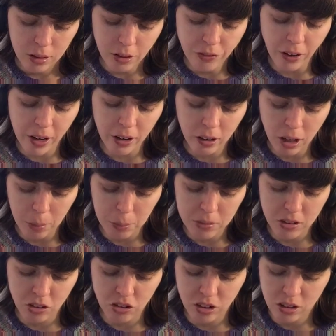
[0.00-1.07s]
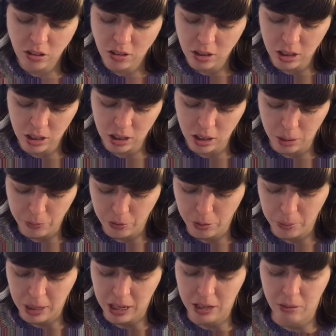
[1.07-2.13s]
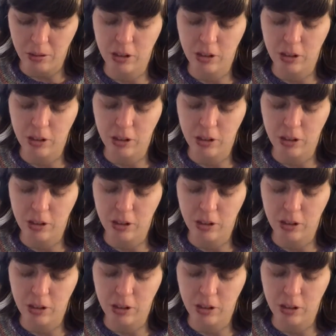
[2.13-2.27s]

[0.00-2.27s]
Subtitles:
final compositions didn't come from anywhere